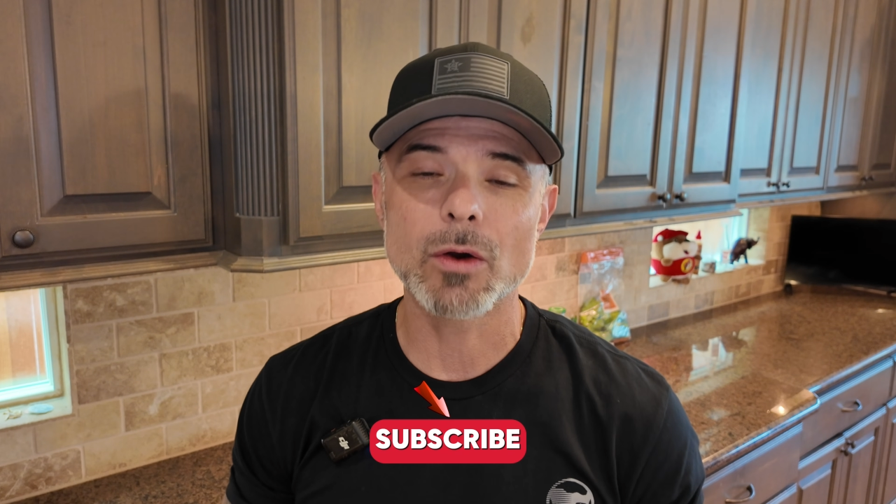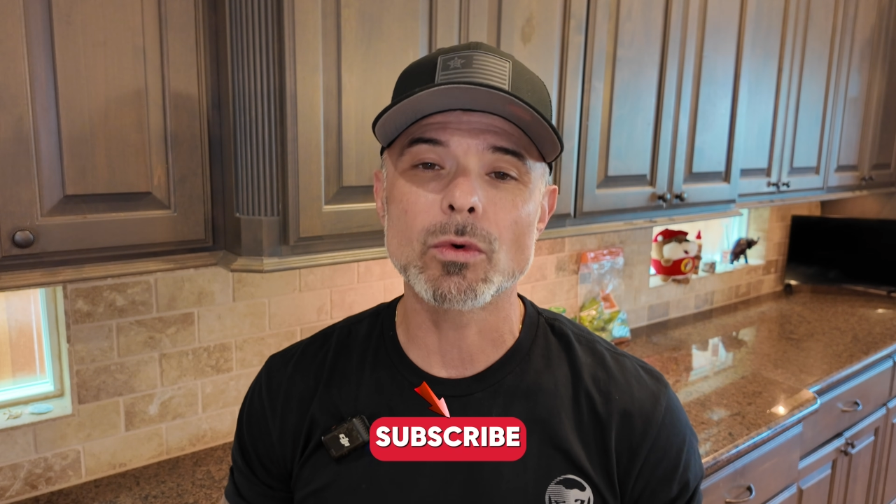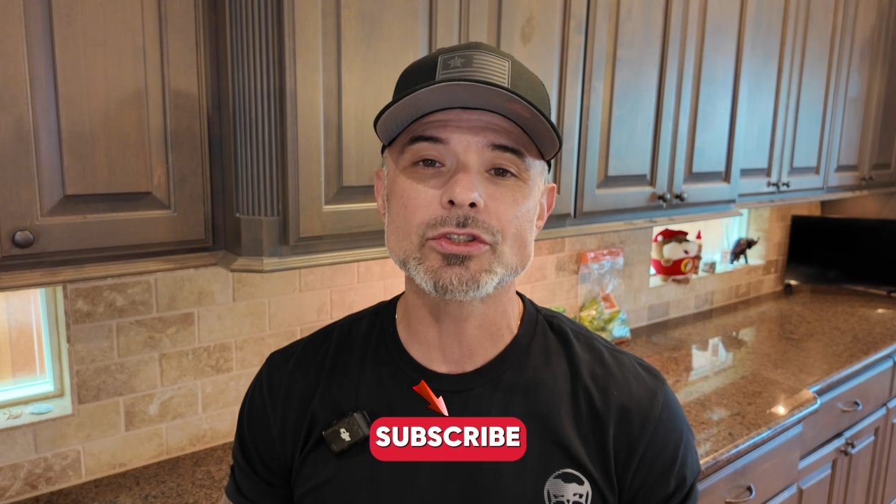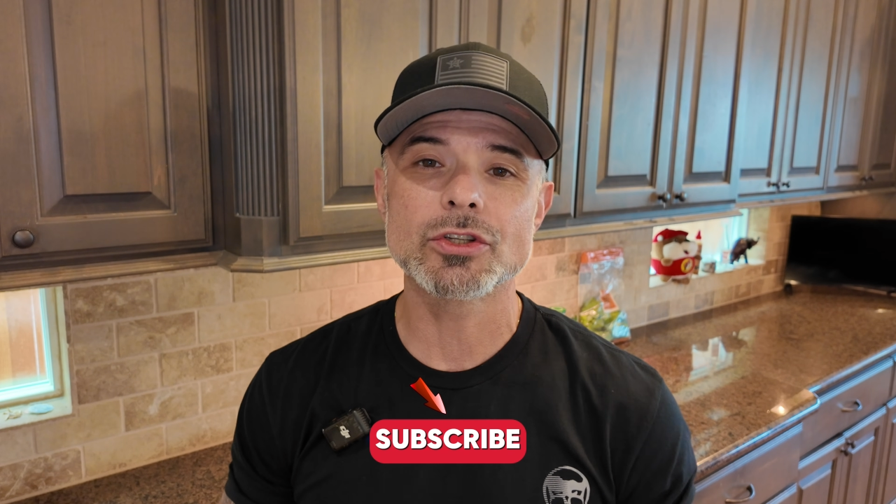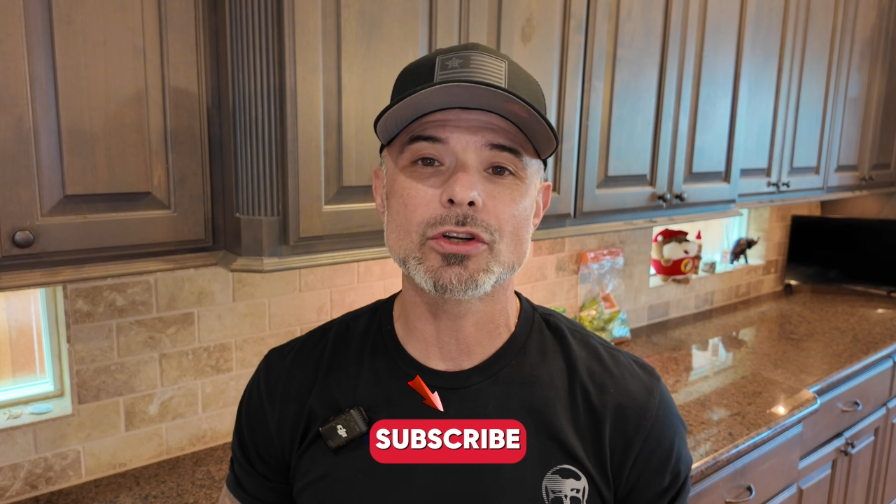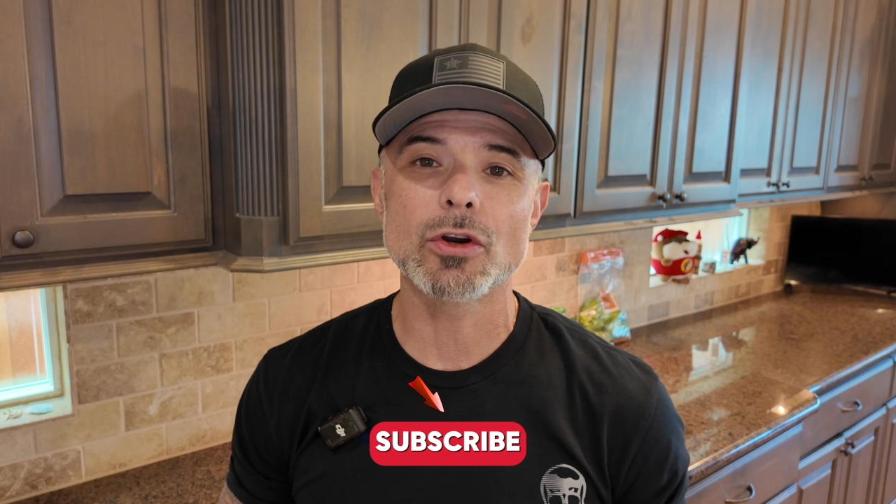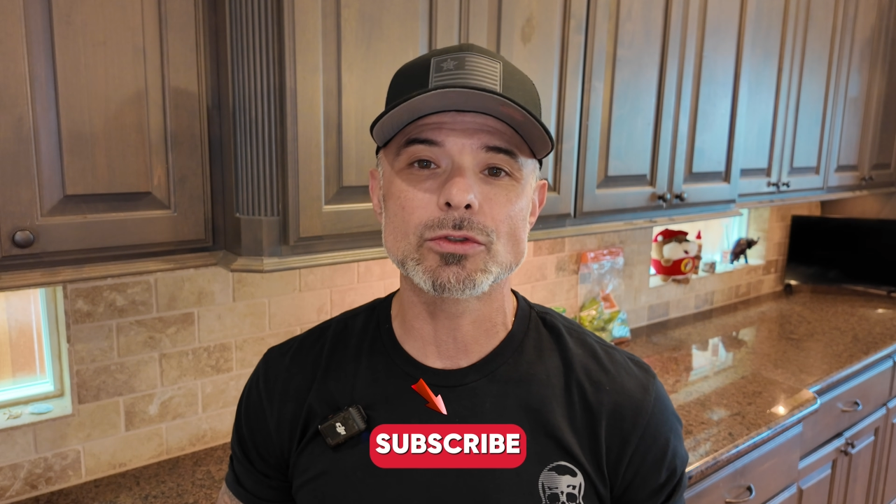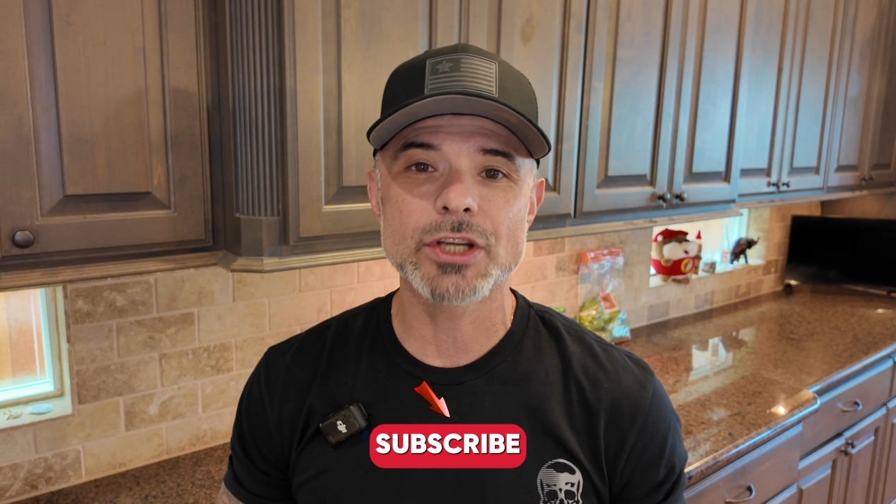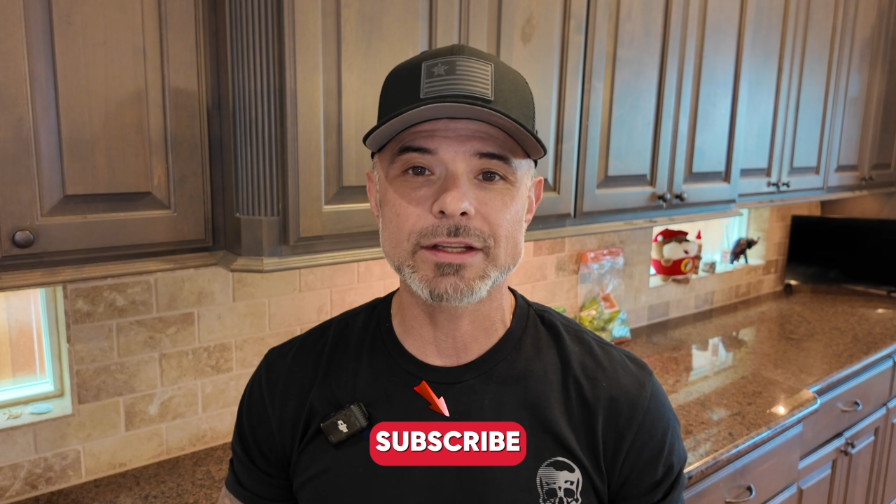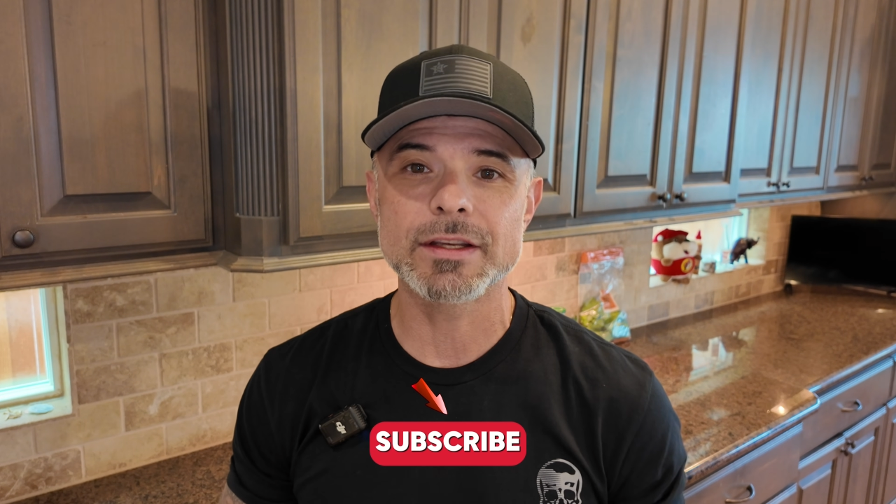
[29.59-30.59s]
I want you to go
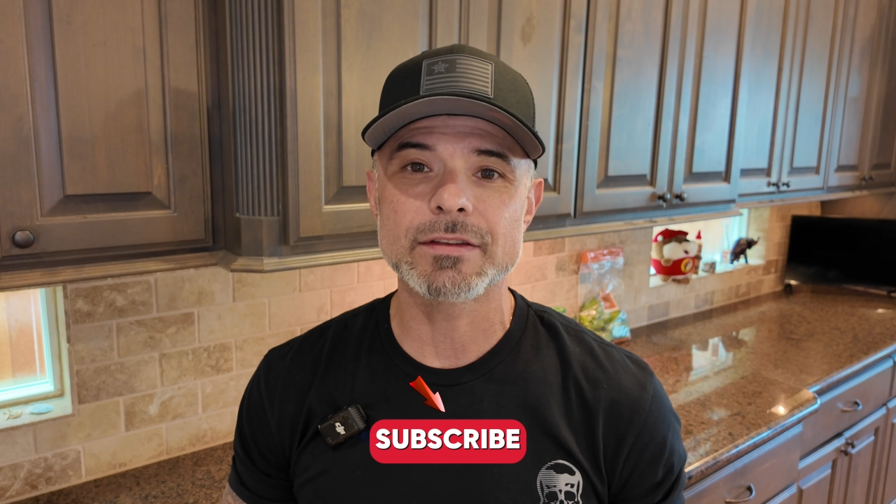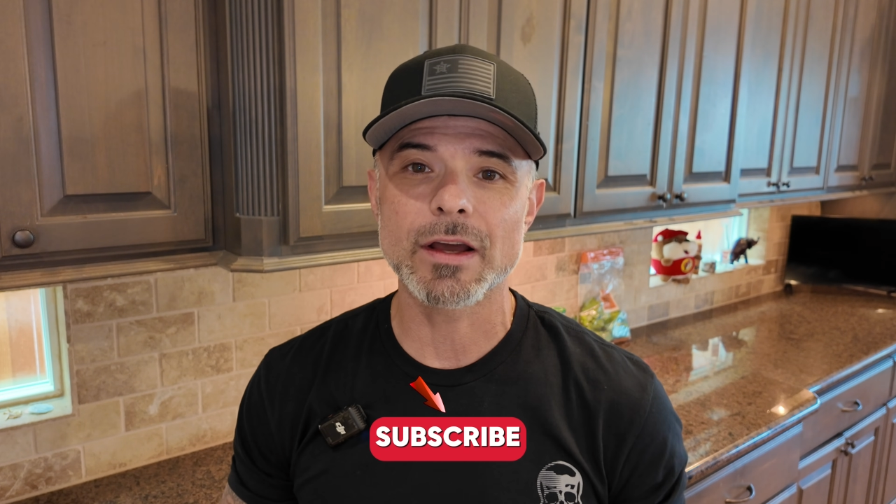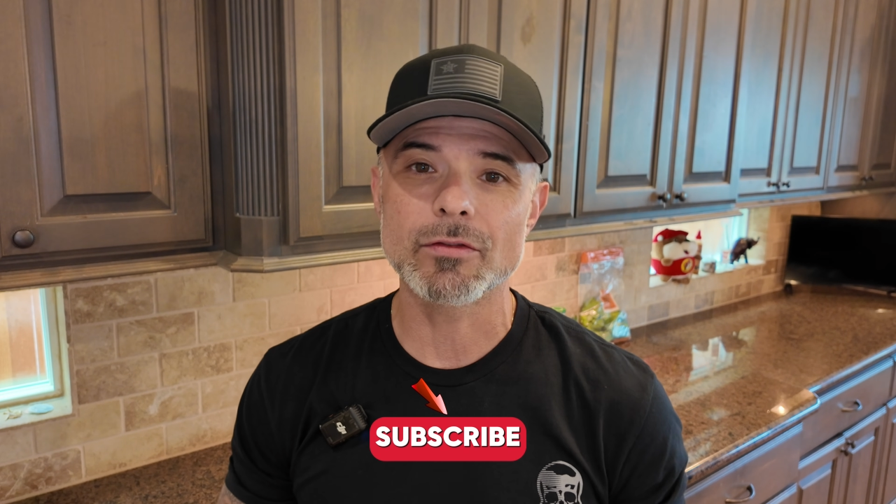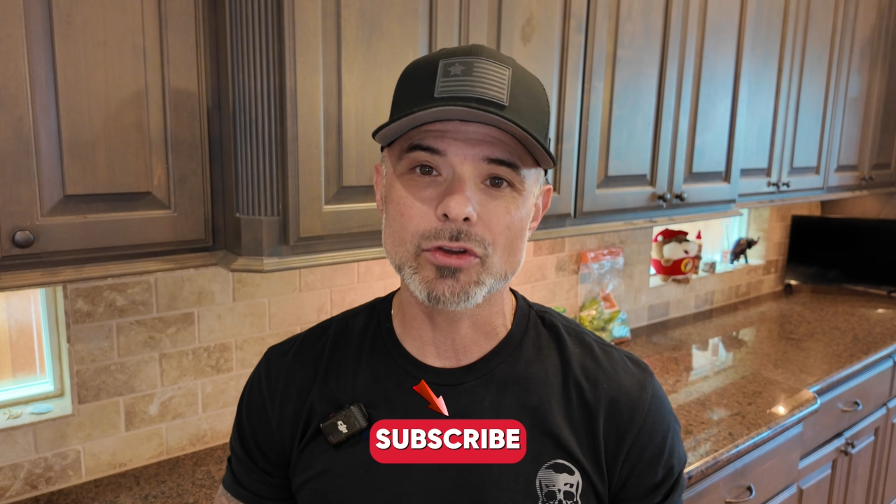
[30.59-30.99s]
check these out.